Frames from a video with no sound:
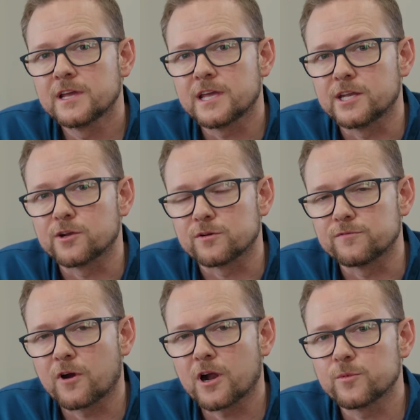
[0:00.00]
in her
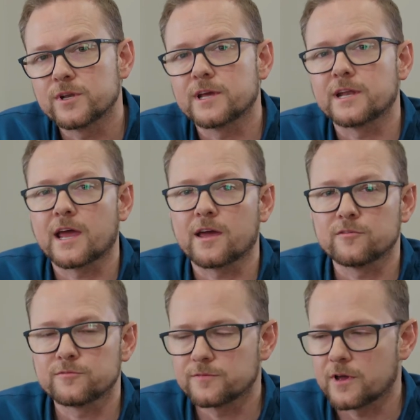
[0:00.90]
environment and
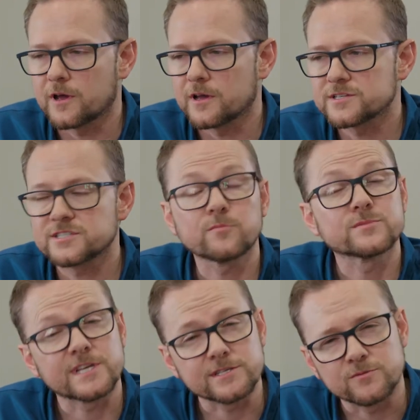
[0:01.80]
have some
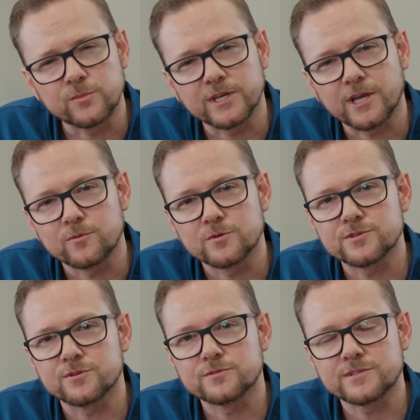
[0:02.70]
sense of being able
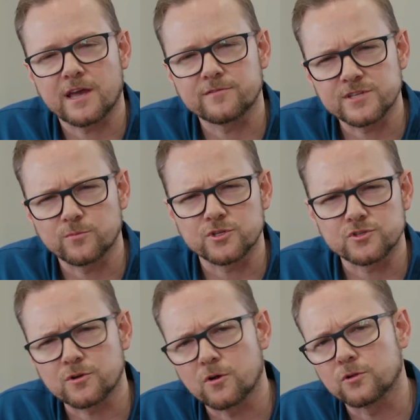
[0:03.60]
to have some
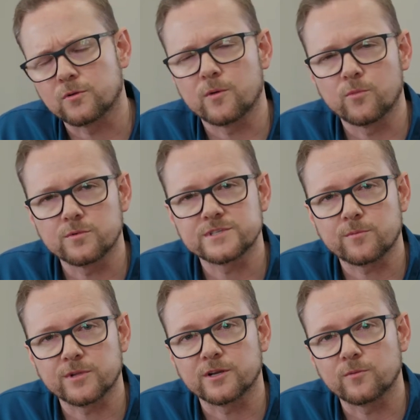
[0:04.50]
control around what was
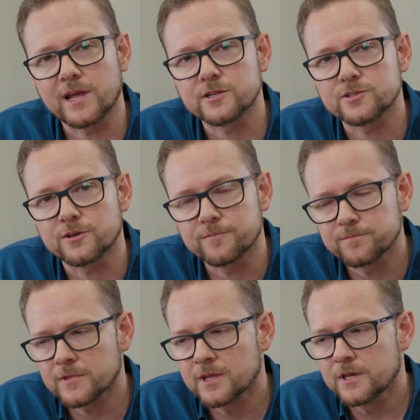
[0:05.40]
happening around her.
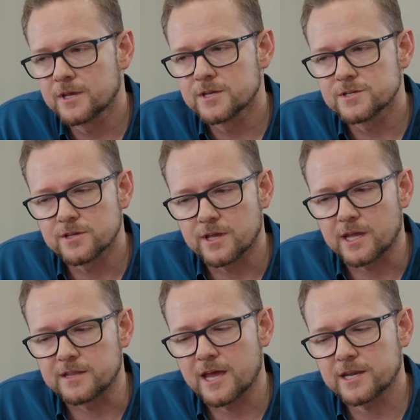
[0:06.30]

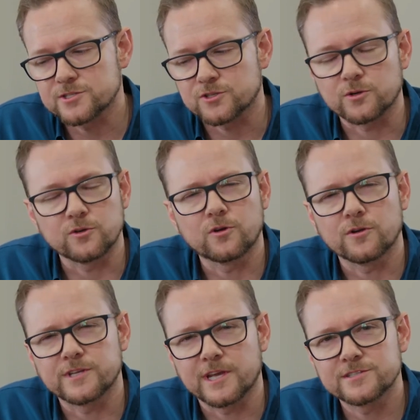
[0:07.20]
In that historical
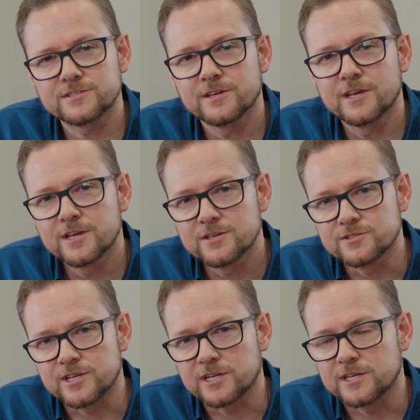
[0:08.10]
context,
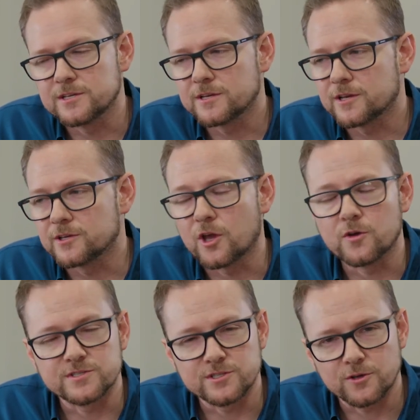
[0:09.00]
Jenny
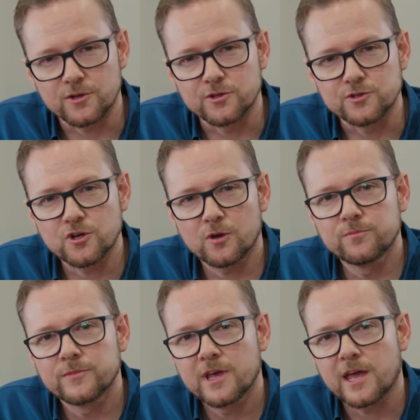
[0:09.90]
goes into her new
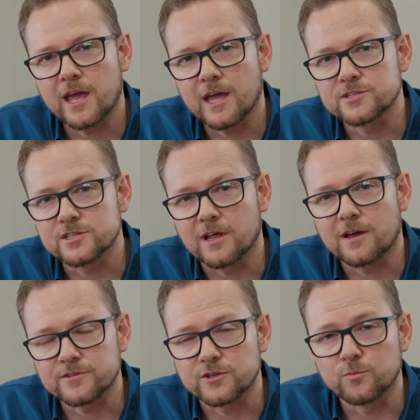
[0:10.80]
job and she
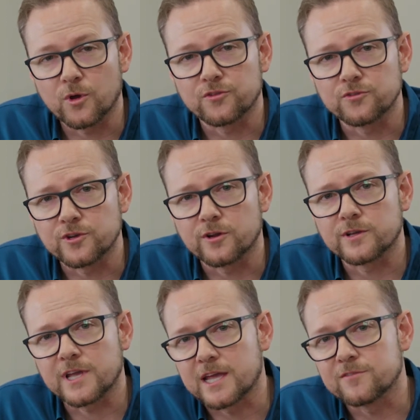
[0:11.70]
laughs at her boss's
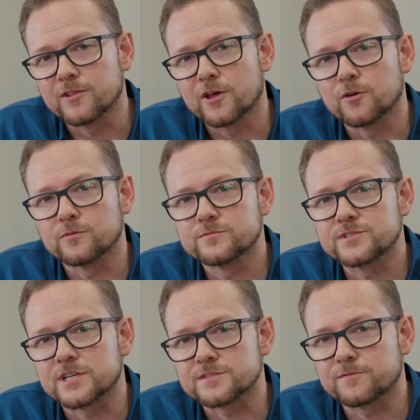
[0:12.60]
joke, even though
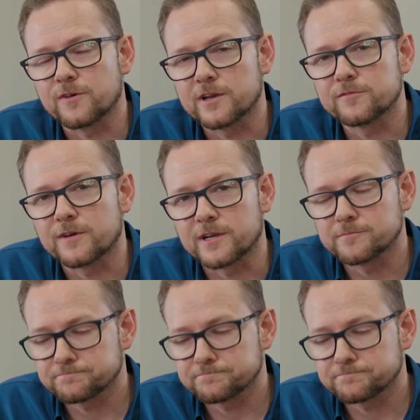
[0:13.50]
she doesn't find it funny.